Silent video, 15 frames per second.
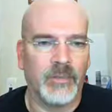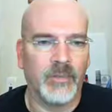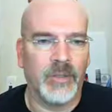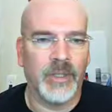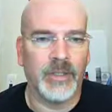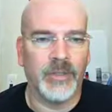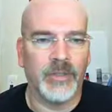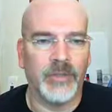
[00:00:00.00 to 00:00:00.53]

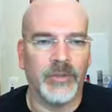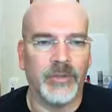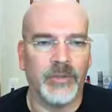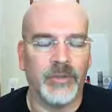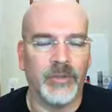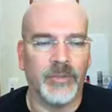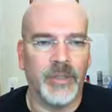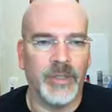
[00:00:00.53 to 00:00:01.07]
making this a
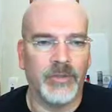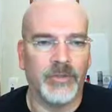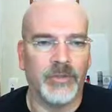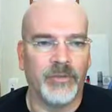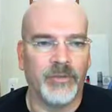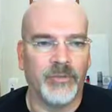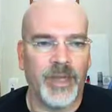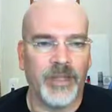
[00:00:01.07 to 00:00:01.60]
little bit
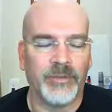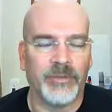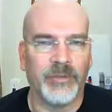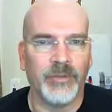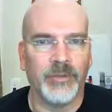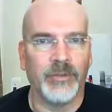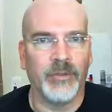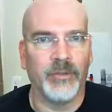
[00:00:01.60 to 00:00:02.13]

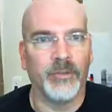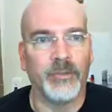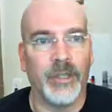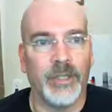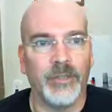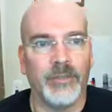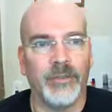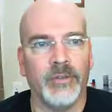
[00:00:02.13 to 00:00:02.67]
faster, or
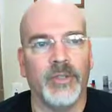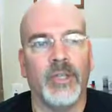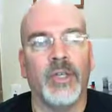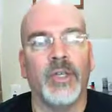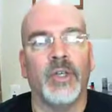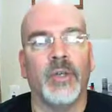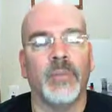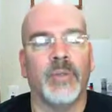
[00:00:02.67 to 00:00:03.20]
trying to.
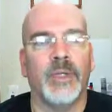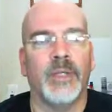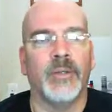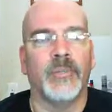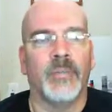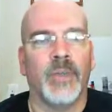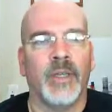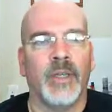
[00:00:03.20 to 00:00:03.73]
But
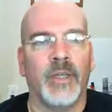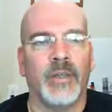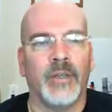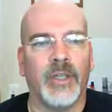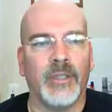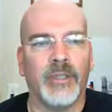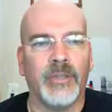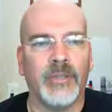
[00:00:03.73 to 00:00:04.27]
I
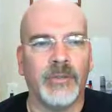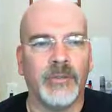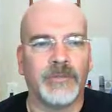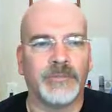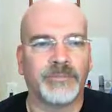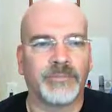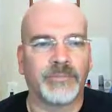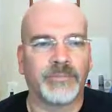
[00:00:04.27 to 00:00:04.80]
thought, you know,